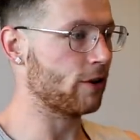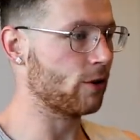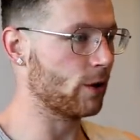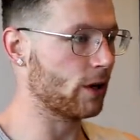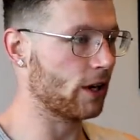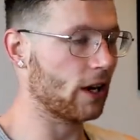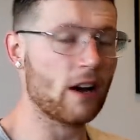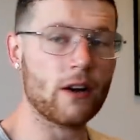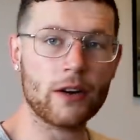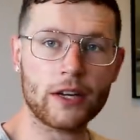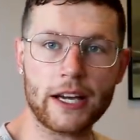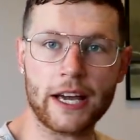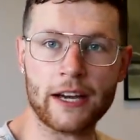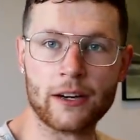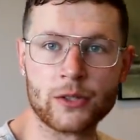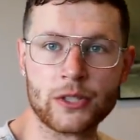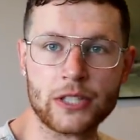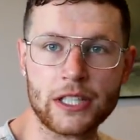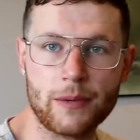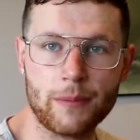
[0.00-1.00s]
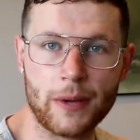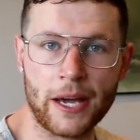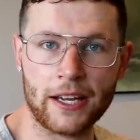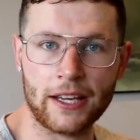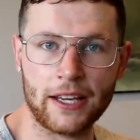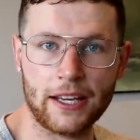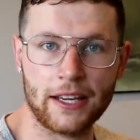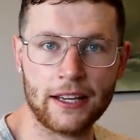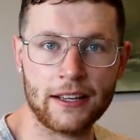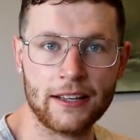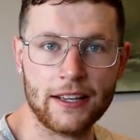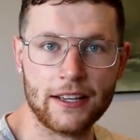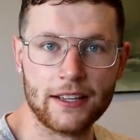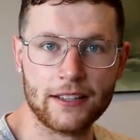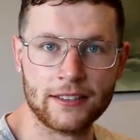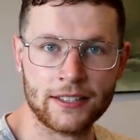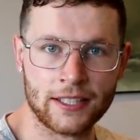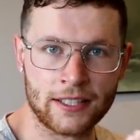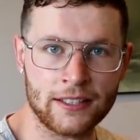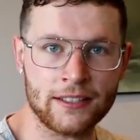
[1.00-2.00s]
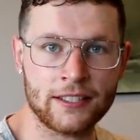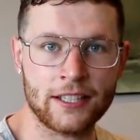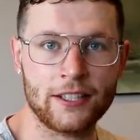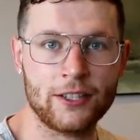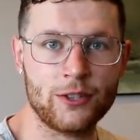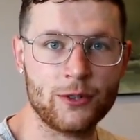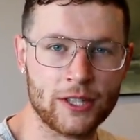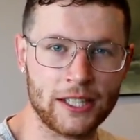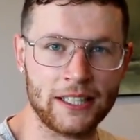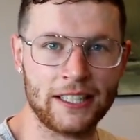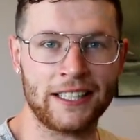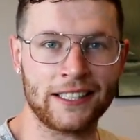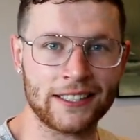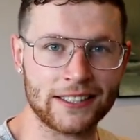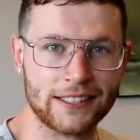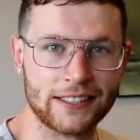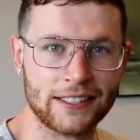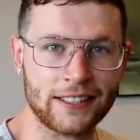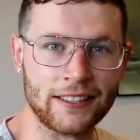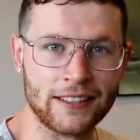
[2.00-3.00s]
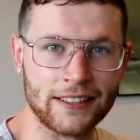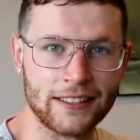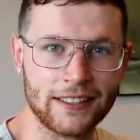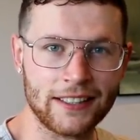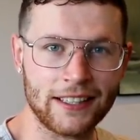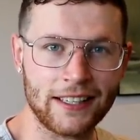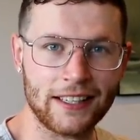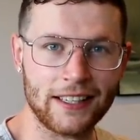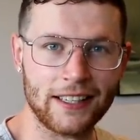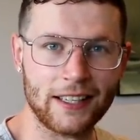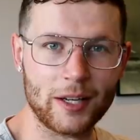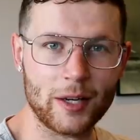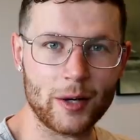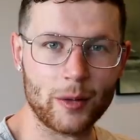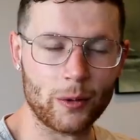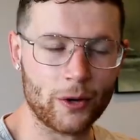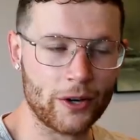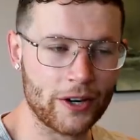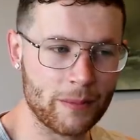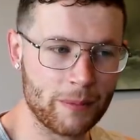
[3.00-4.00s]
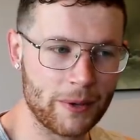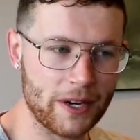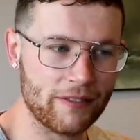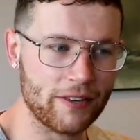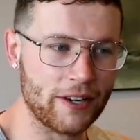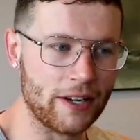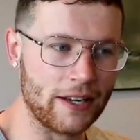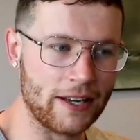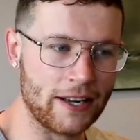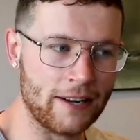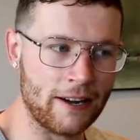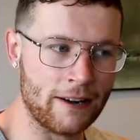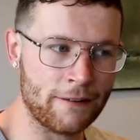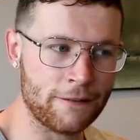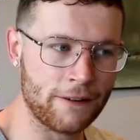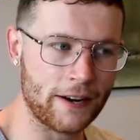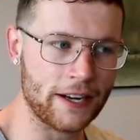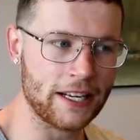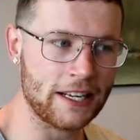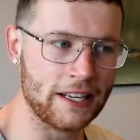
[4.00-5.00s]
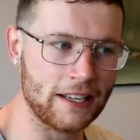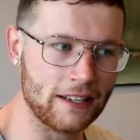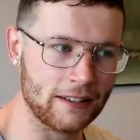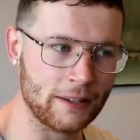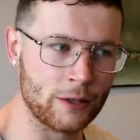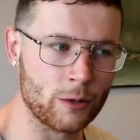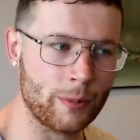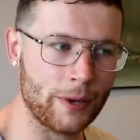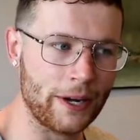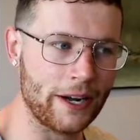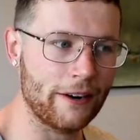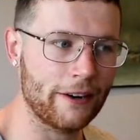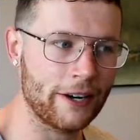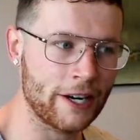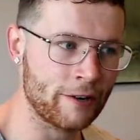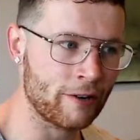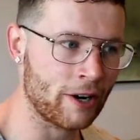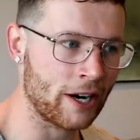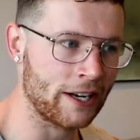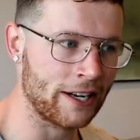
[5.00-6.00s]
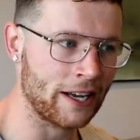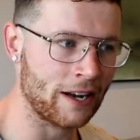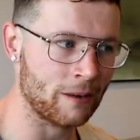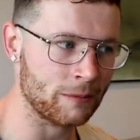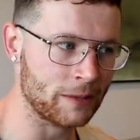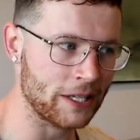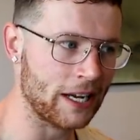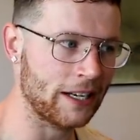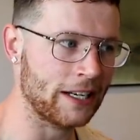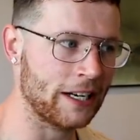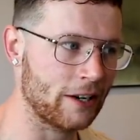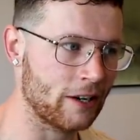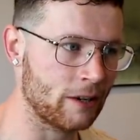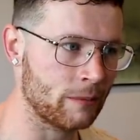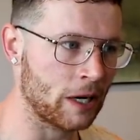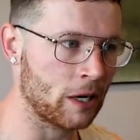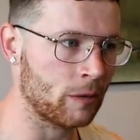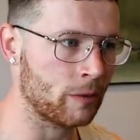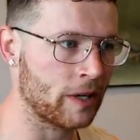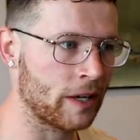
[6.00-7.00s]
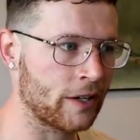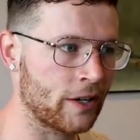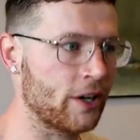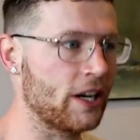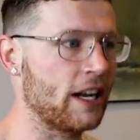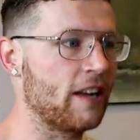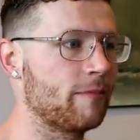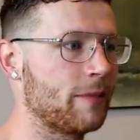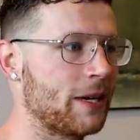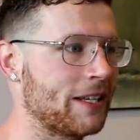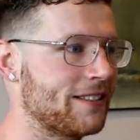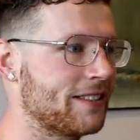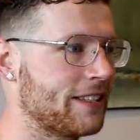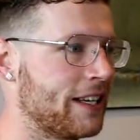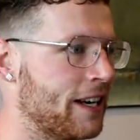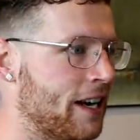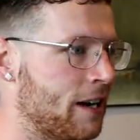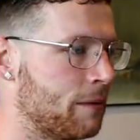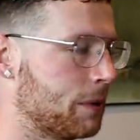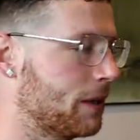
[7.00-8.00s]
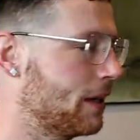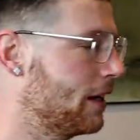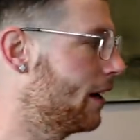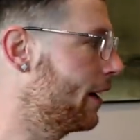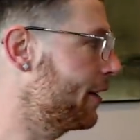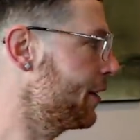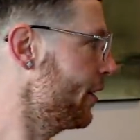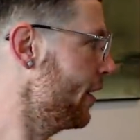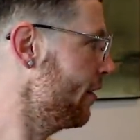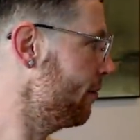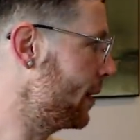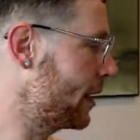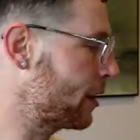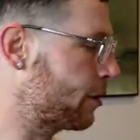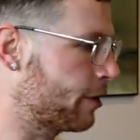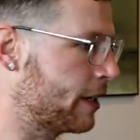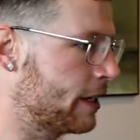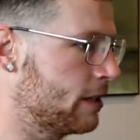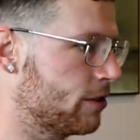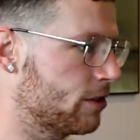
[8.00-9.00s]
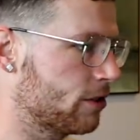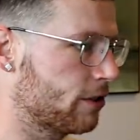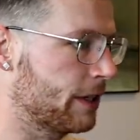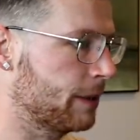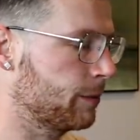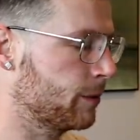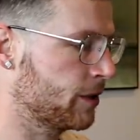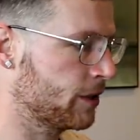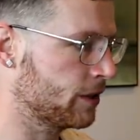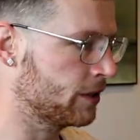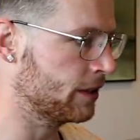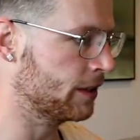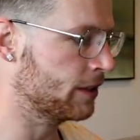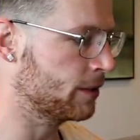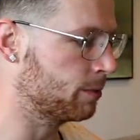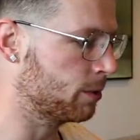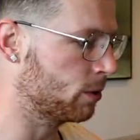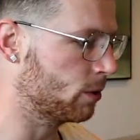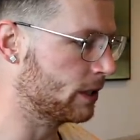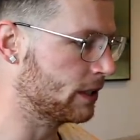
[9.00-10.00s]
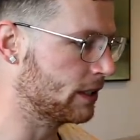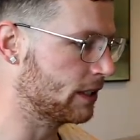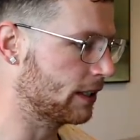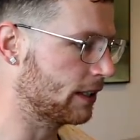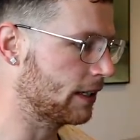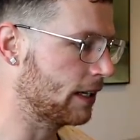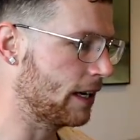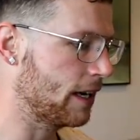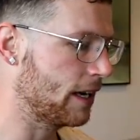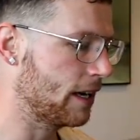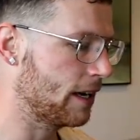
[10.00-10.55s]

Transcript: recorder going and I'll see you back here to continue the list. We're in a bit of a, a, funny little period right now. I'm down here in Melbourne. I don't have my setup. I don't have my green screen, which is disappointing,